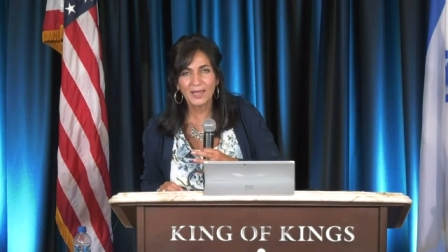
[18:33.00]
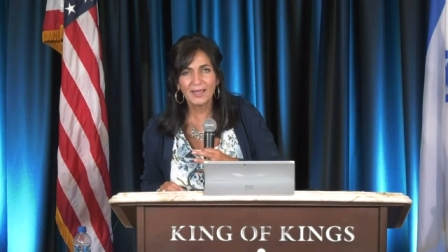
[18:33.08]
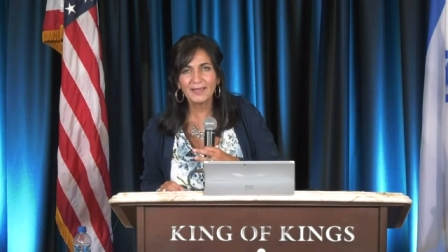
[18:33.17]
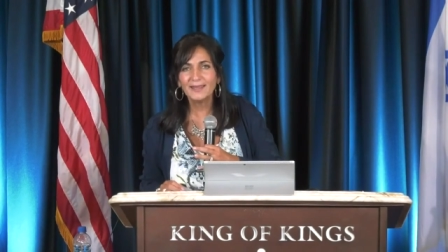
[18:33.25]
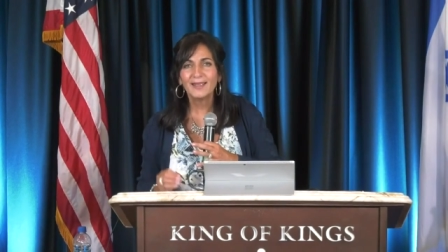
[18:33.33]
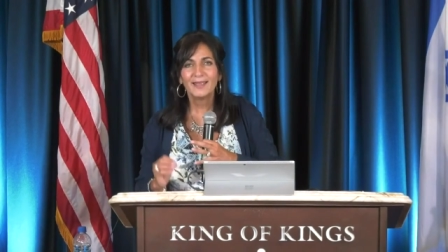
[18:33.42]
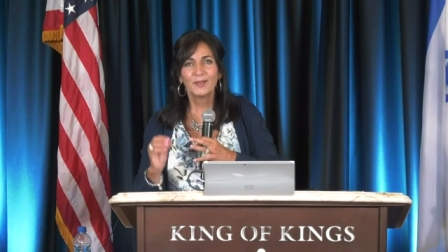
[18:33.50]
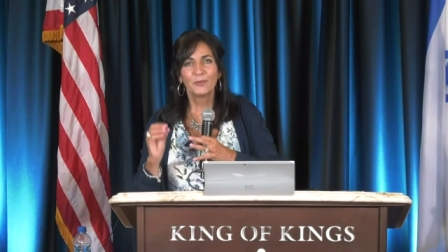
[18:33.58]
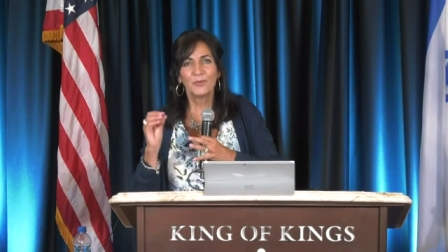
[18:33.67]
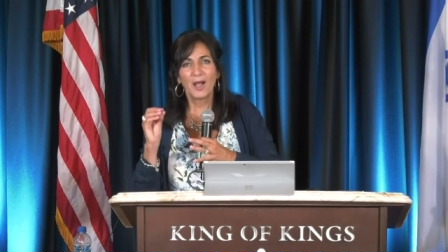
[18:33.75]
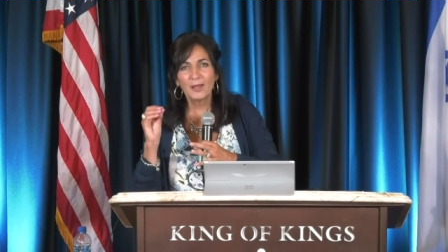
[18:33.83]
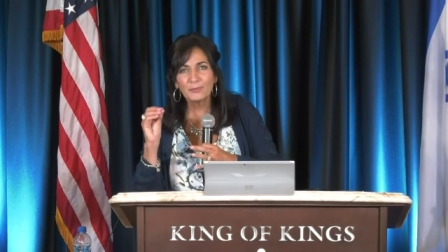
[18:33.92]
okay?
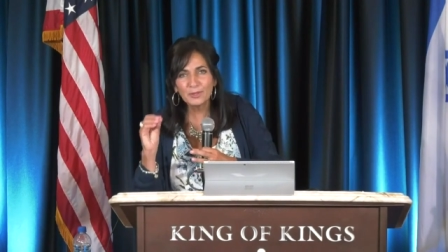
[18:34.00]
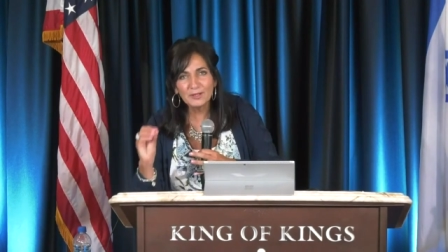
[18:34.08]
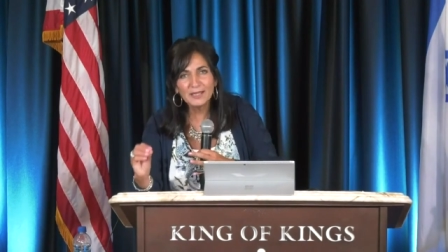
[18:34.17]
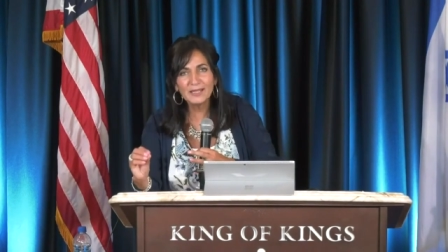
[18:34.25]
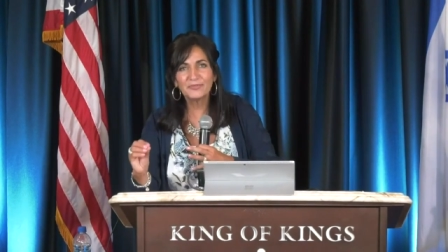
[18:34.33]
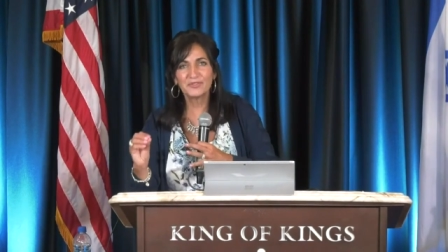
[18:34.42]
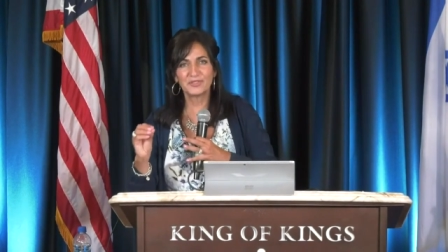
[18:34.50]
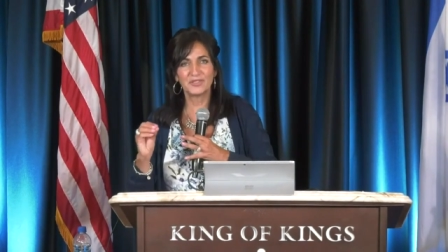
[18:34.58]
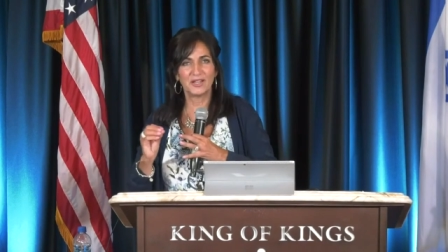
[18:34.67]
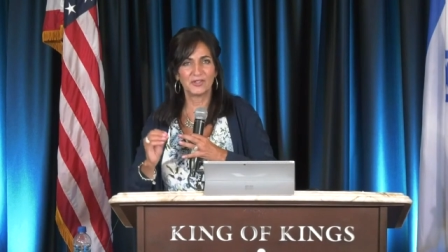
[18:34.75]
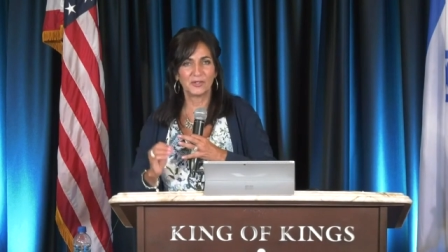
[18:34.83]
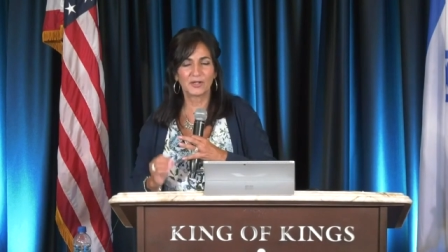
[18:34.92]
Unbelief
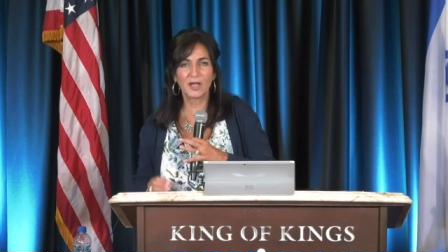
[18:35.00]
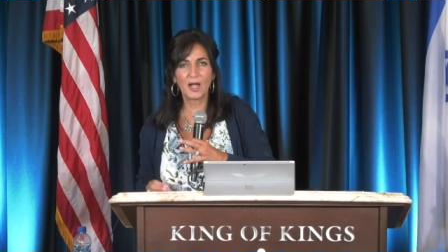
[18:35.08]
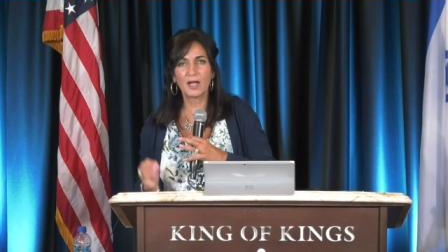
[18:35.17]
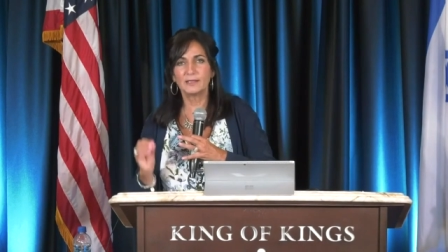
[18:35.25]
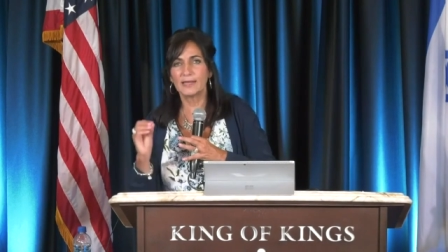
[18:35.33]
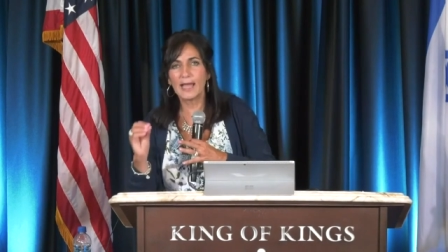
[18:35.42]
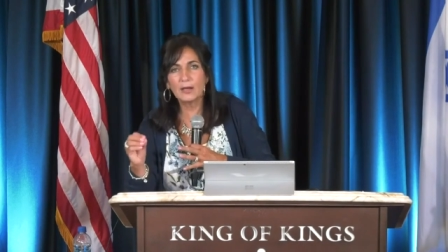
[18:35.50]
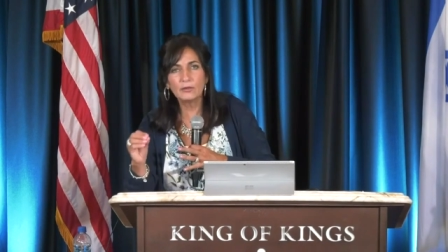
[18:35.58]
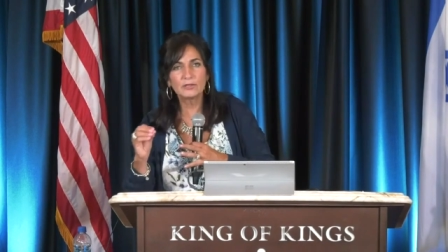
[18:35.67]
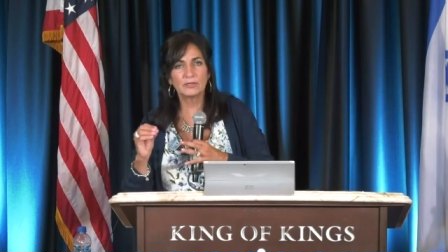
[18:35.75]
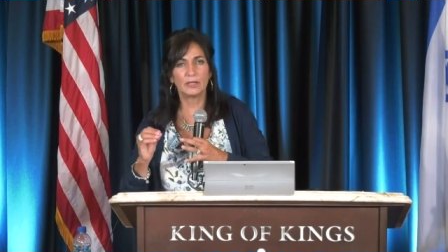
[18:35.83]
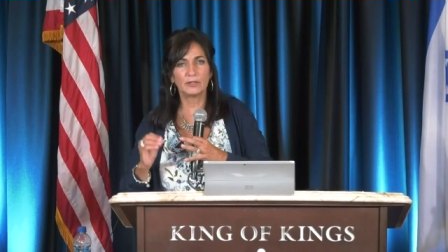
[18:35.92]
is not your God.
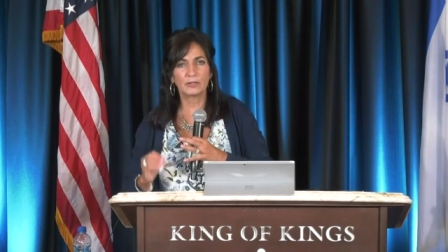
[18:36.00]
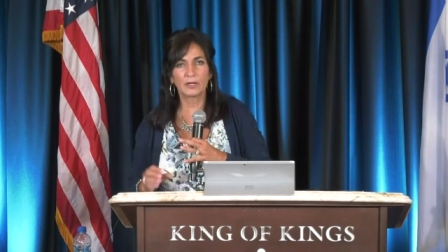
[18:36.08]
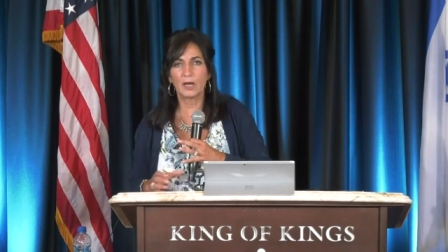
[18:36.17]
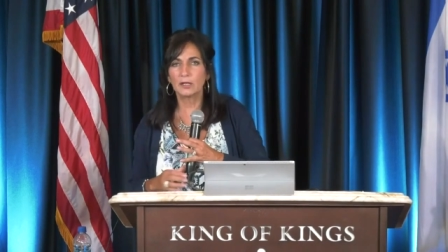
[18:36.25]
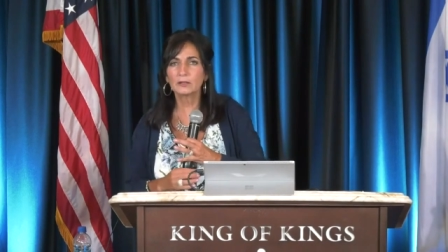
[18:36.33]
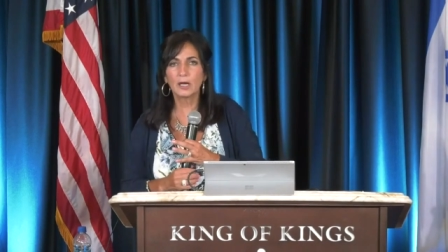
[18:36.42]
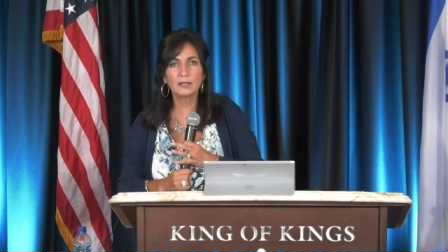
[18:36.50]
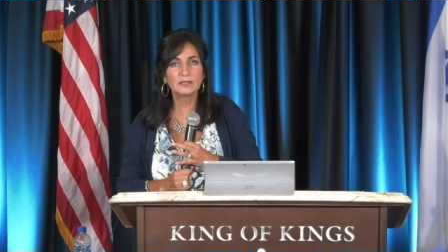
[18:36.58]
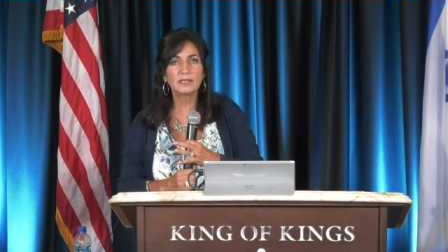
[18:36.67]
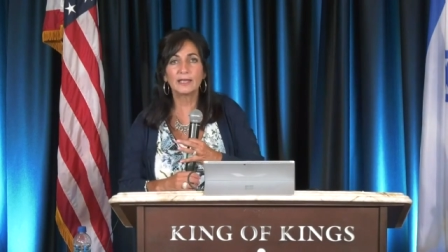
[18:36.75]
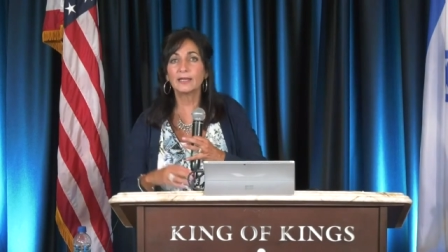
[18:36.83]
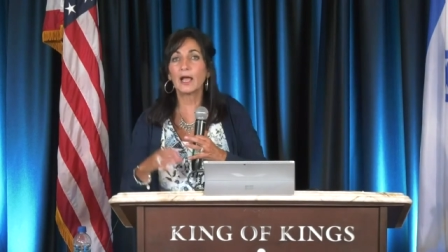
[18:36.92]
Doubt is not your God.
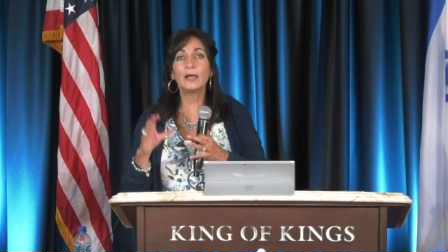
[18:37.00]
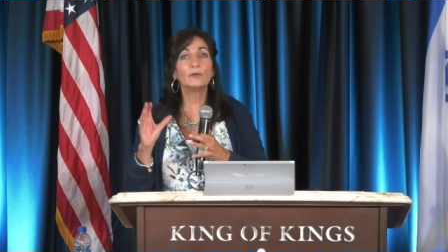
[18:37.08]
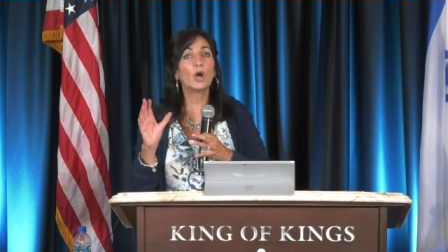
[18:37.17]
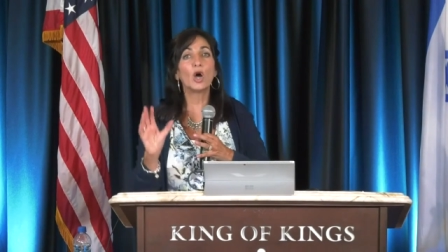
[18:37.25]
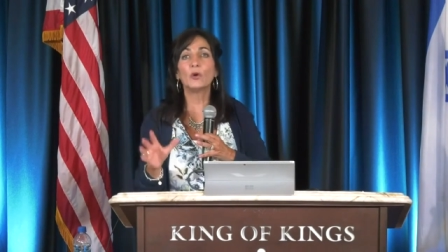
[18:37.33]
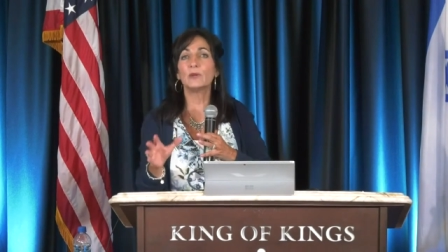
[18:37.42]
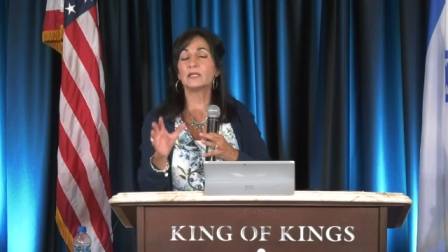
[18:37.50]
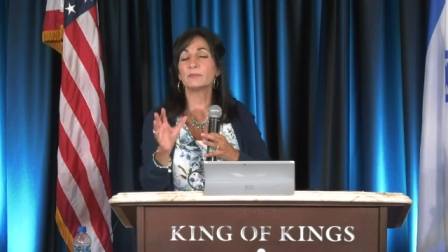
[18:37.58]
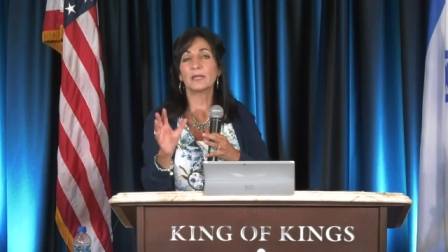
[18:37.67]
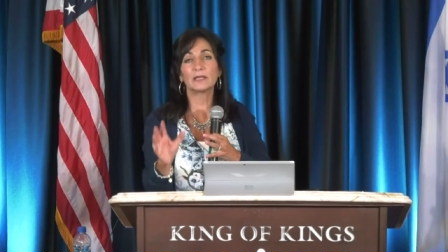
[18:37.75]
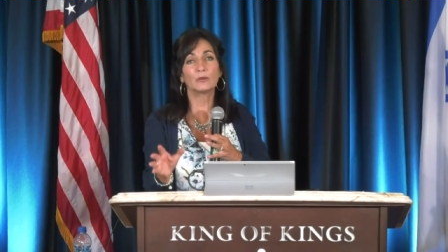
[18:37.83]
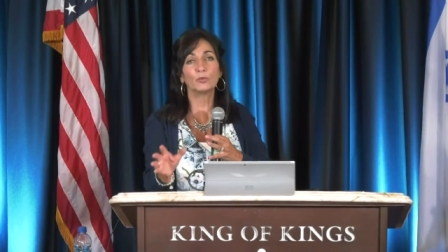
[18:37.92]
God's saying, I will
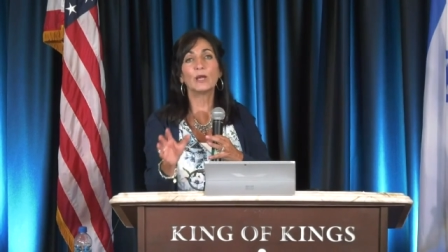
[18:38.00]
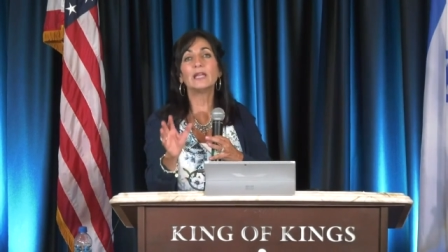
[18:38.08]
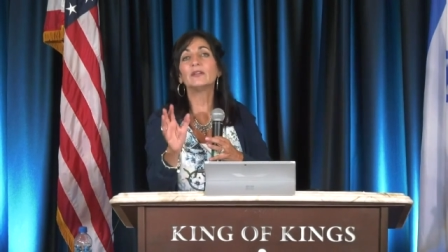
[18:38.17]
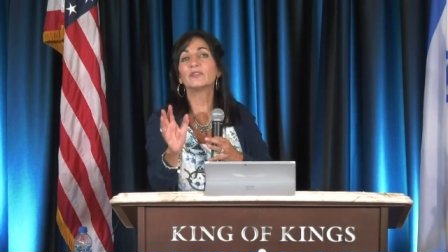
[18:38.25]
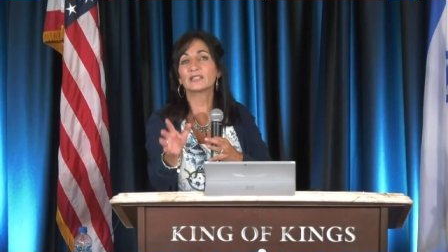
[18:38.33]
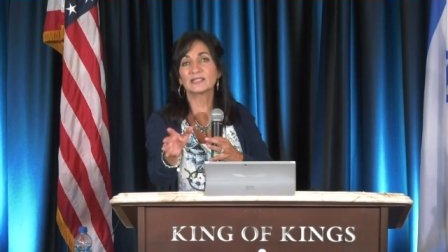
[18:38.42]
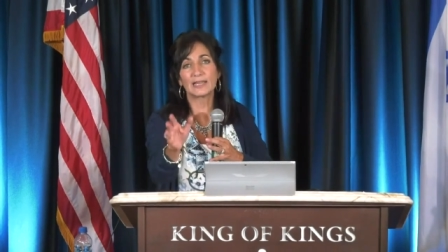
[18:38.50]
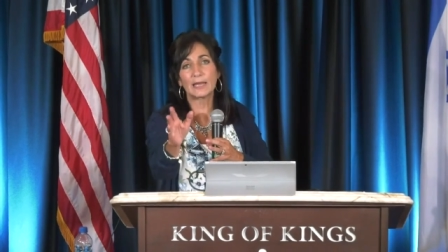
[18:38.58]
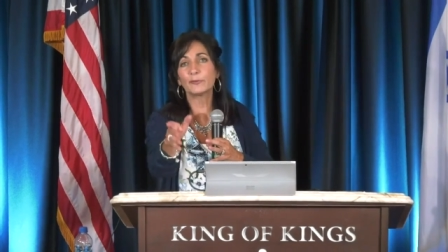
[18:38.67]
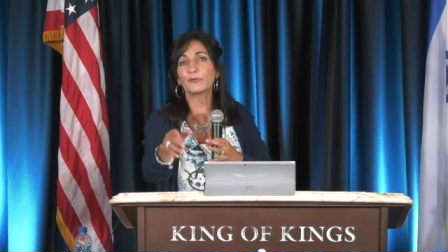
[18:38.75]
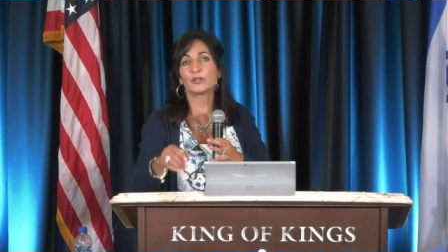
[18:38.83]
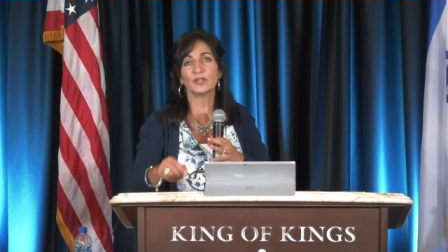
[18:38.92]
always make a way of
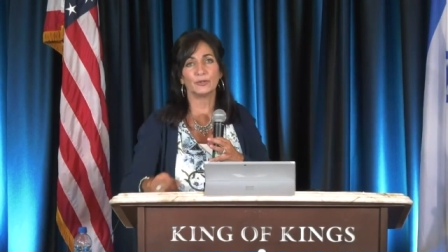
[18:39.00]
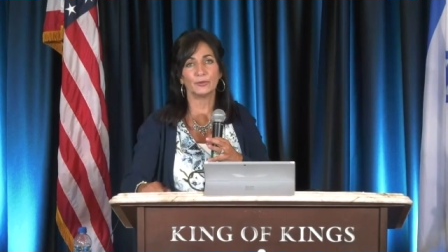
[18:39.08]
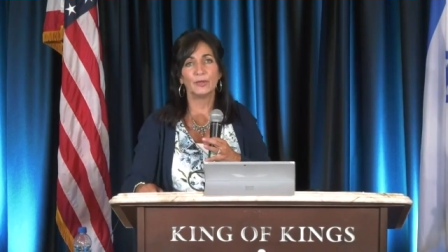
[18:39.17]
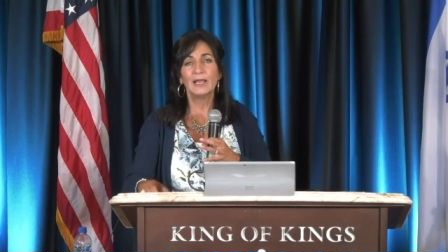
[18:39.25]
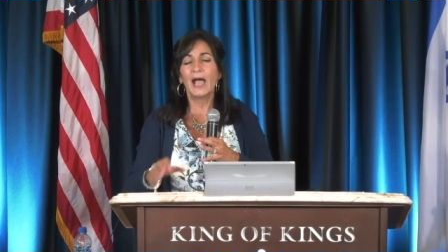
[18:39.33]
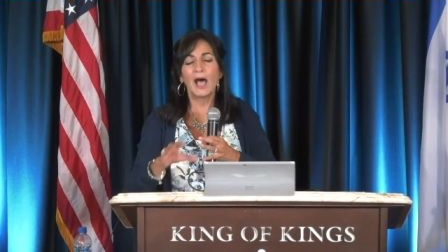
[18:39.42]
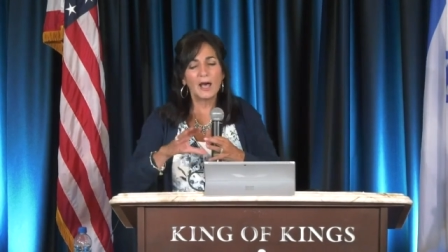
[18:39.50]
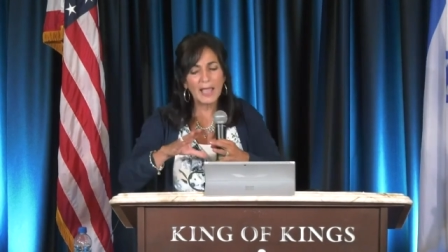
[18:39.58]
escape for you.